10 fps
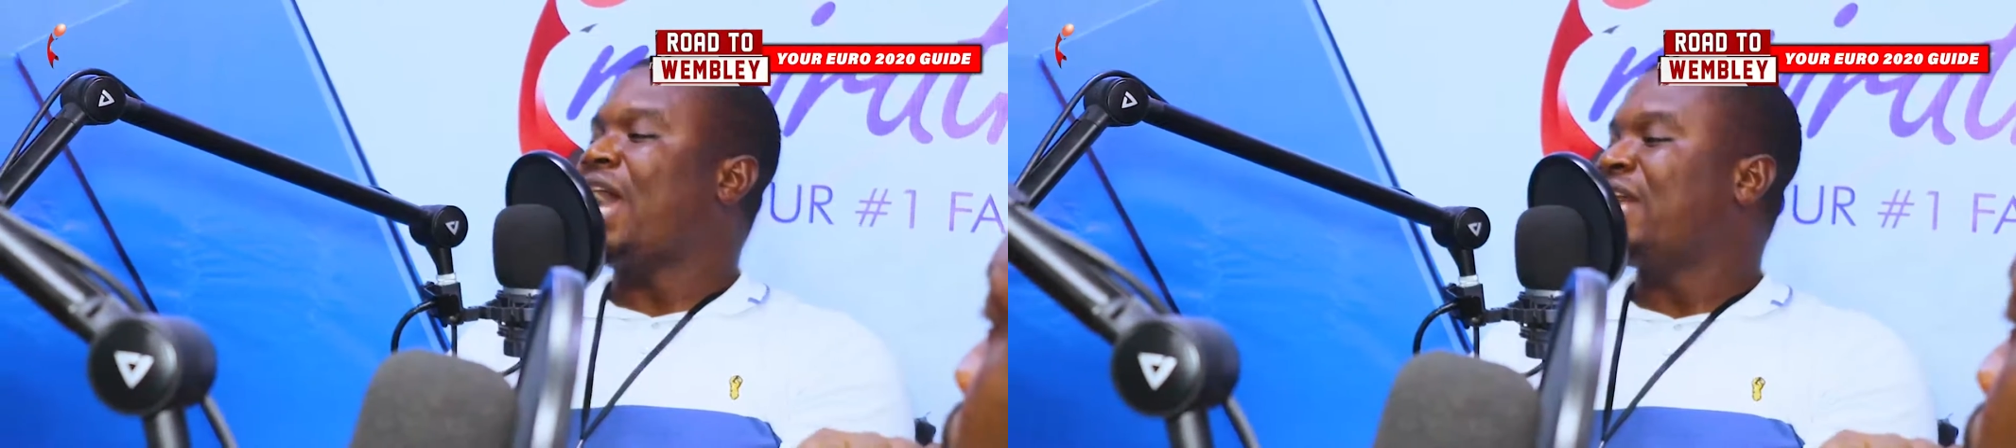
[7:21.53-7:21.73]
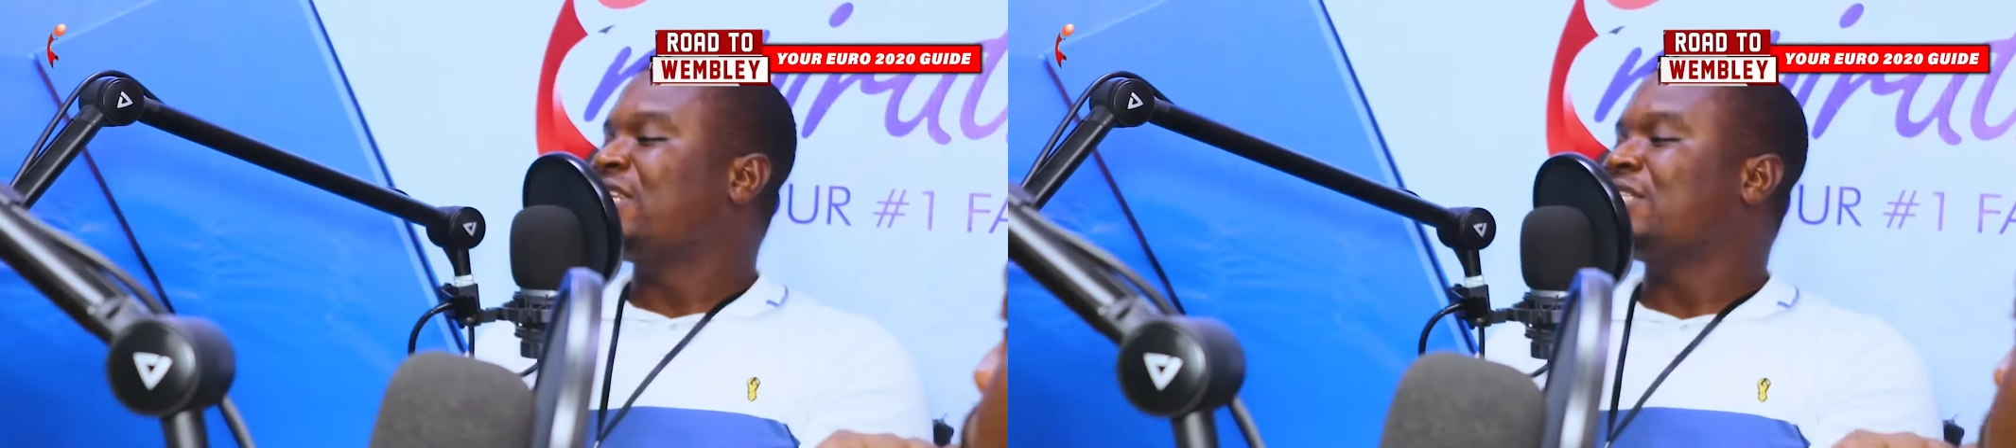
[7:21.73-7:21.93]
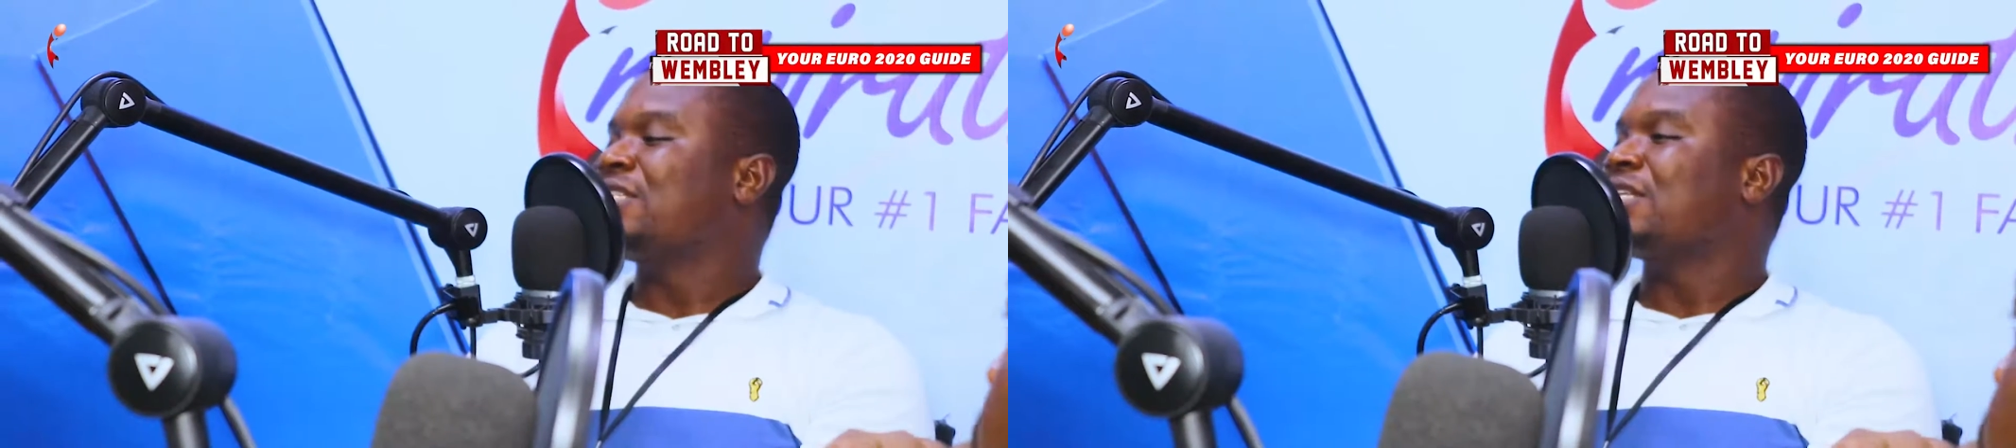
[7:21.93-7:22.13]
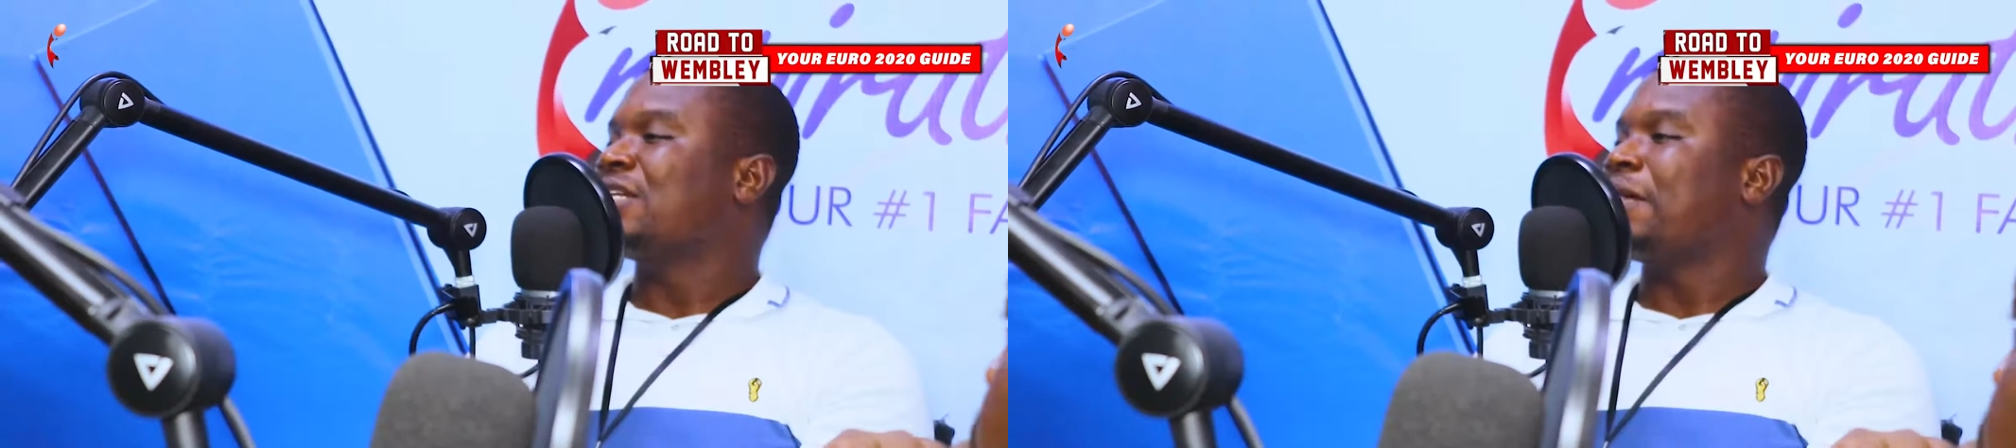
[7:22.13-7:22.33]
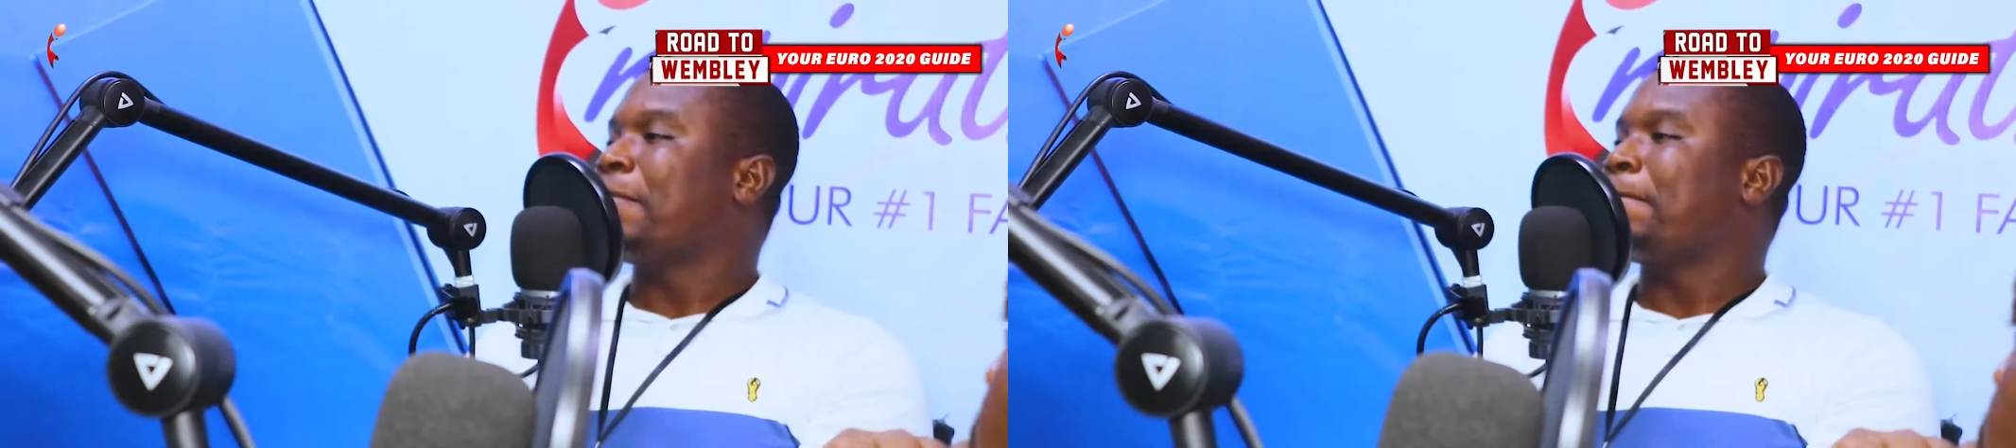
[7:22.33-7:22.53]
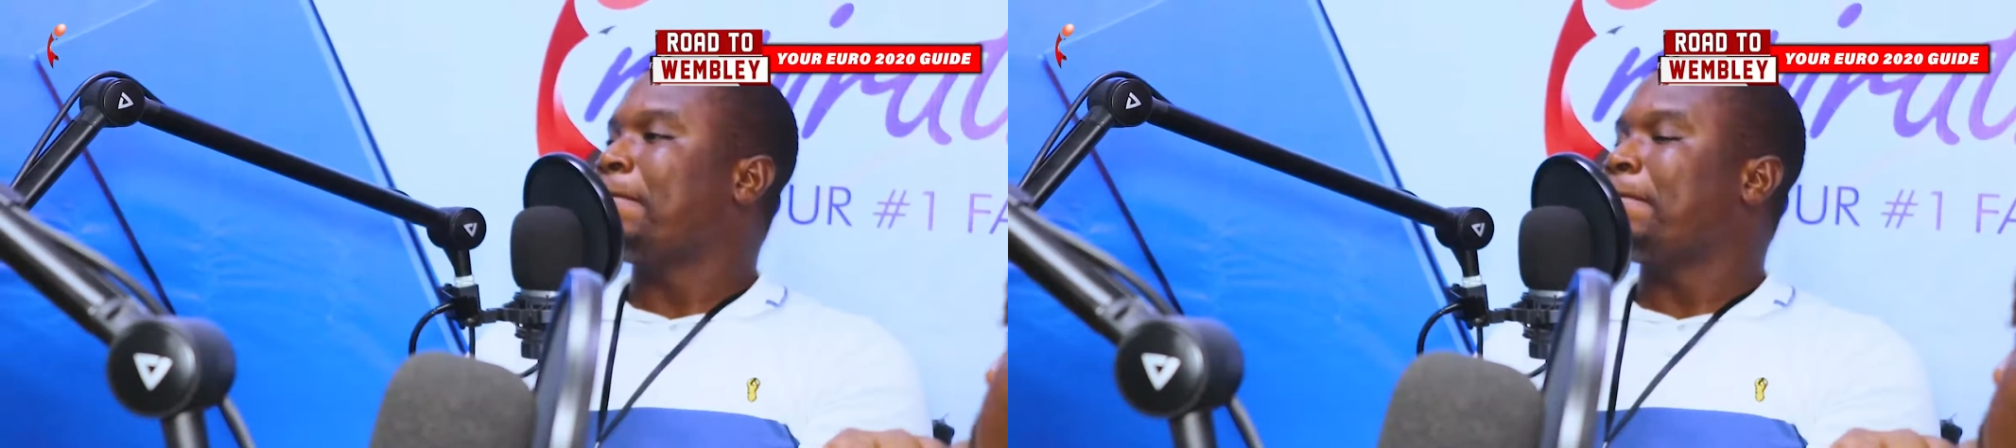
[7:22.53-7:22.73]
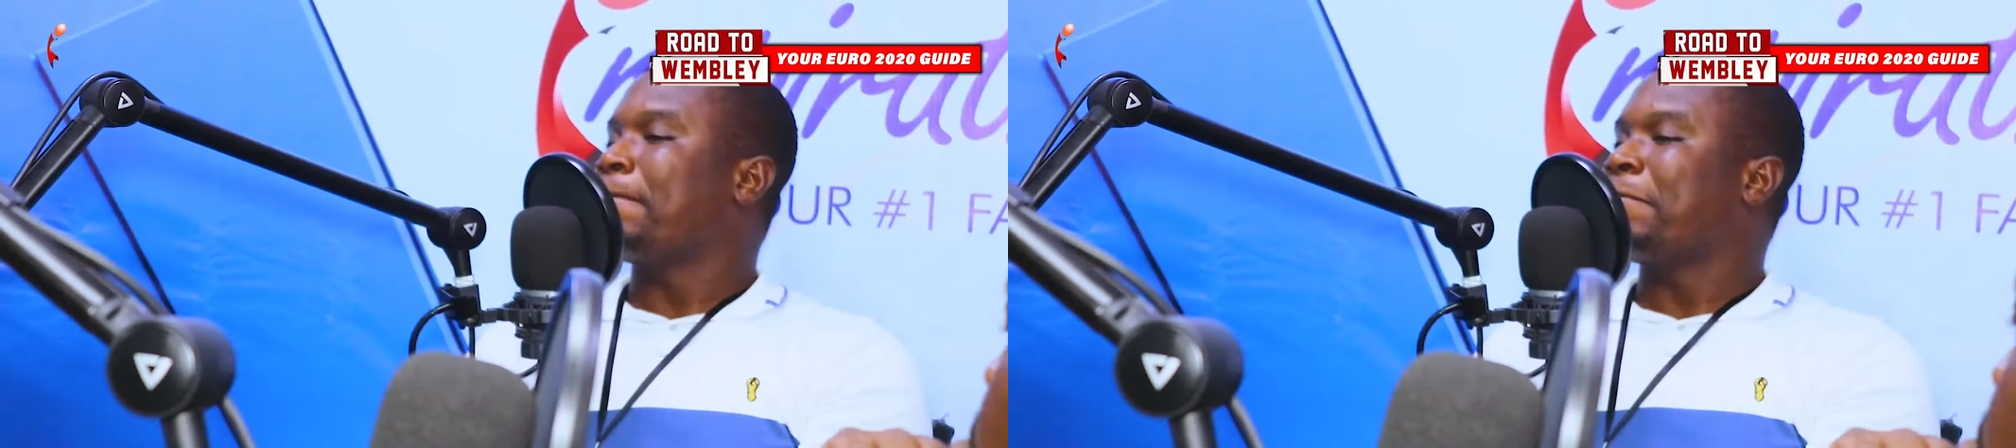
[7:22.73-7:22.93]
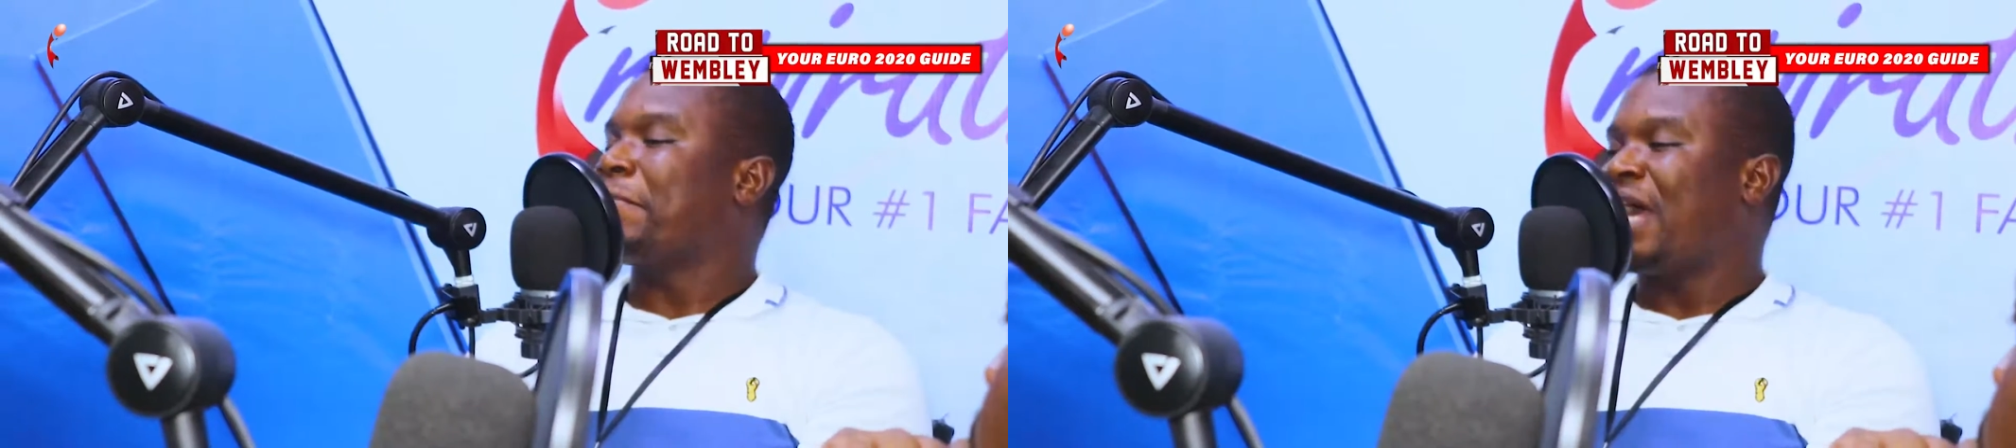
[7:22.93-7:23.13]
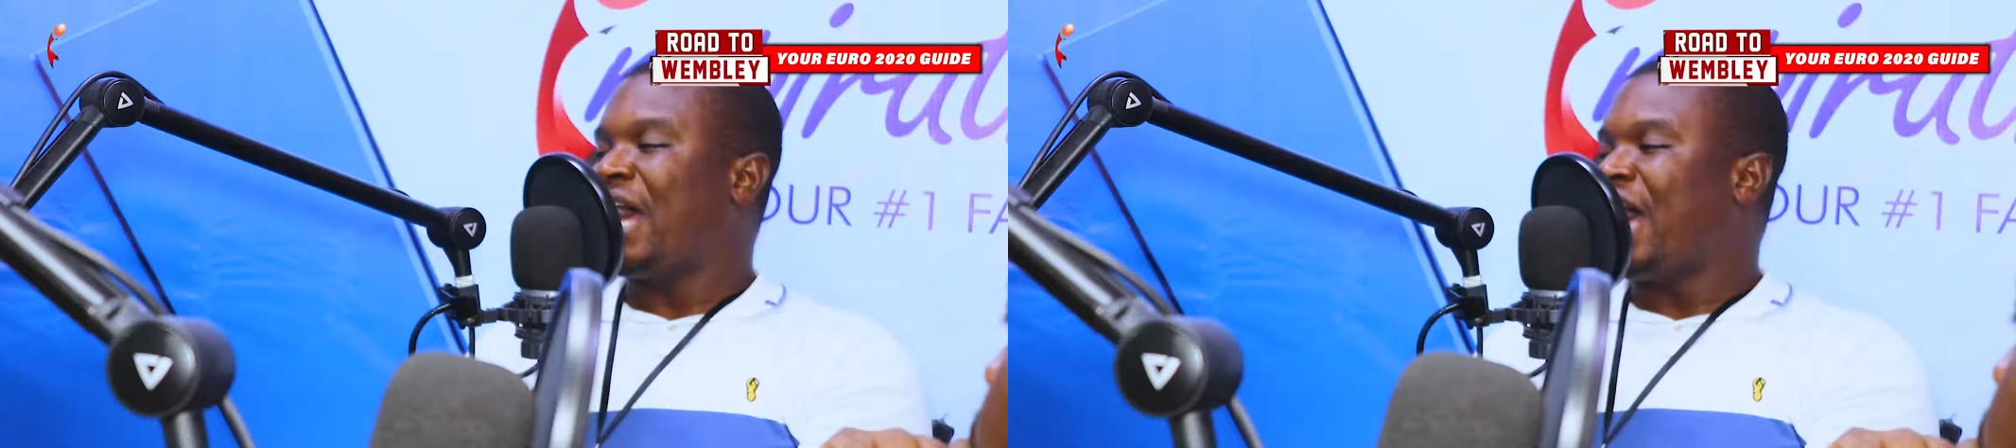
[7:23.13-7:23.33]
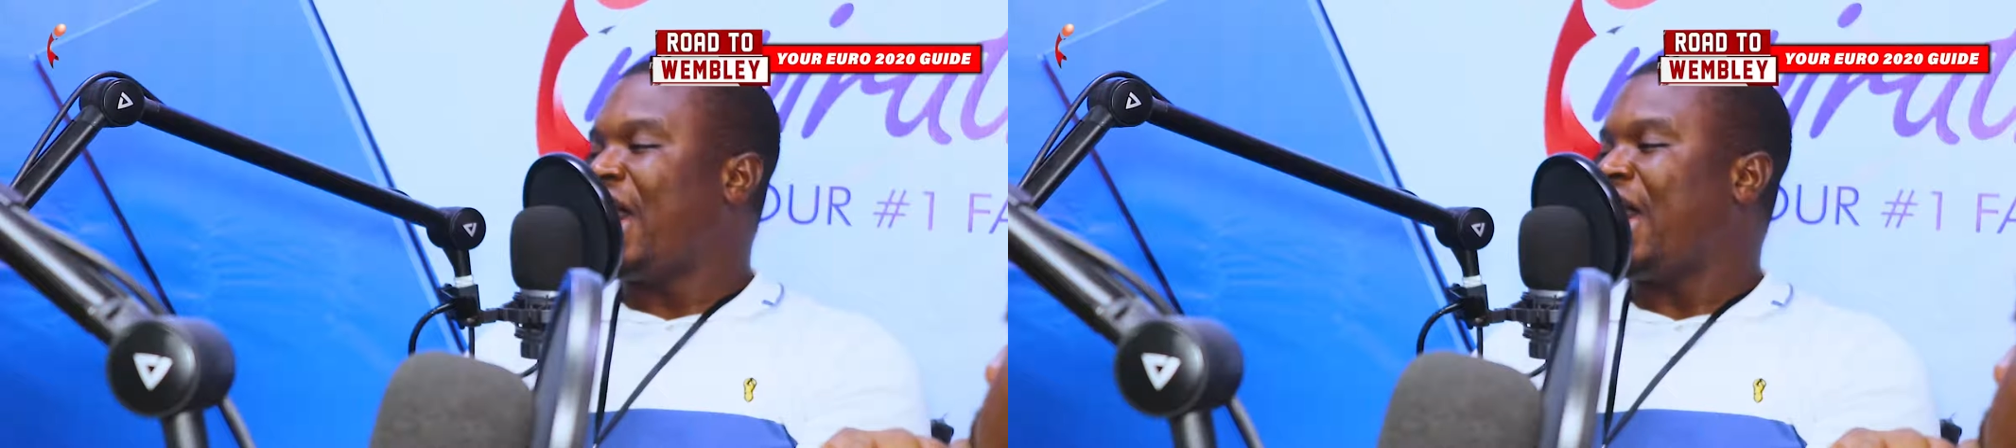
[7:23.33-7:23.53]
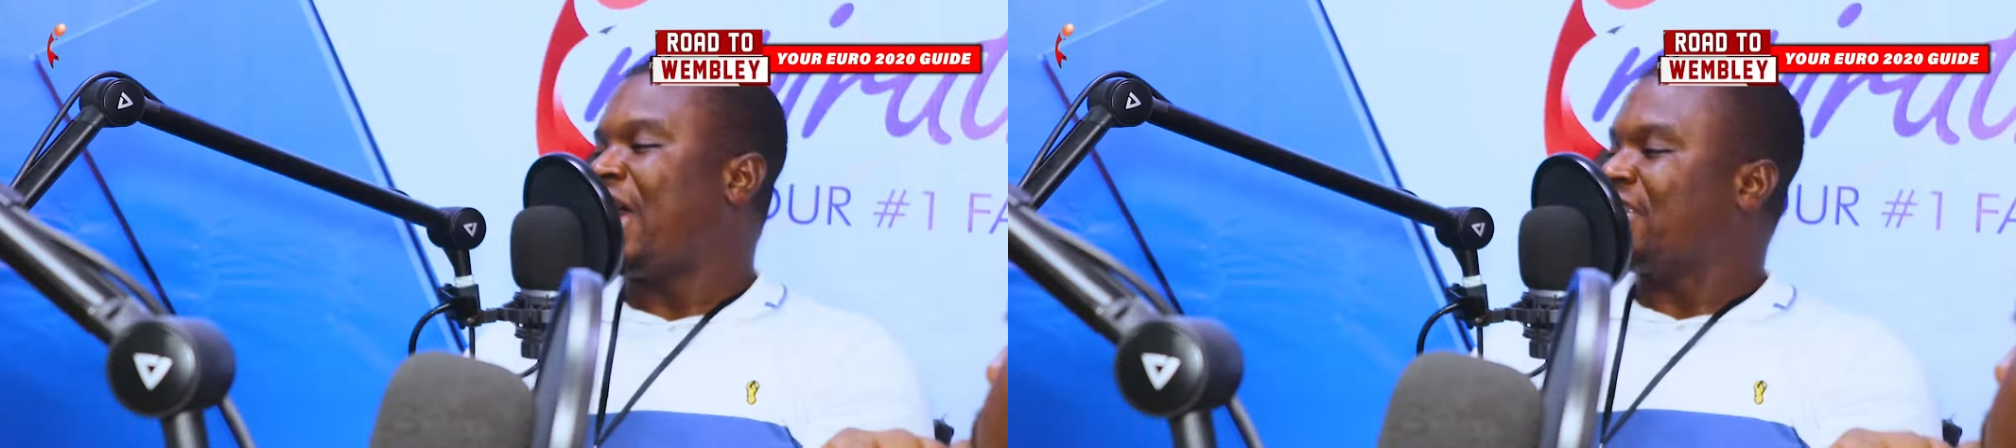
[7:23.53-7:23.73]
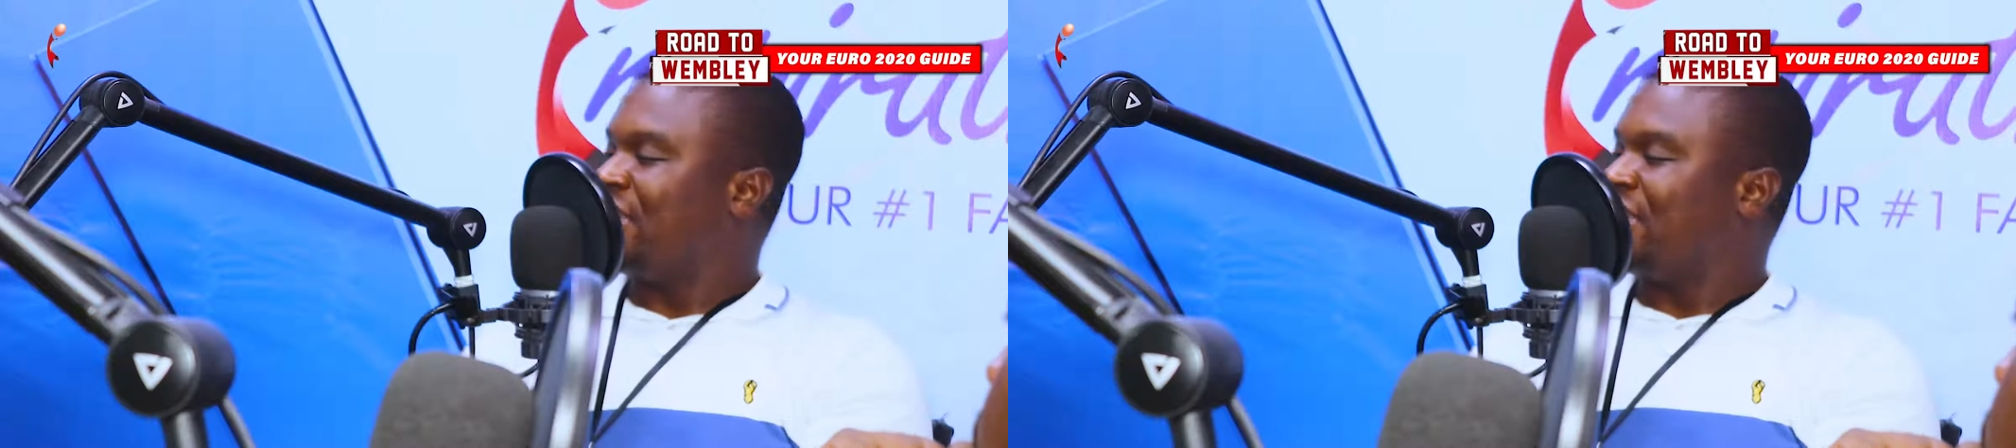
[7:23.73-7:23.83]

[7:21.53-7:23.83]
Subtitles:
and it's so sad that he won't be part of the tournament any longer.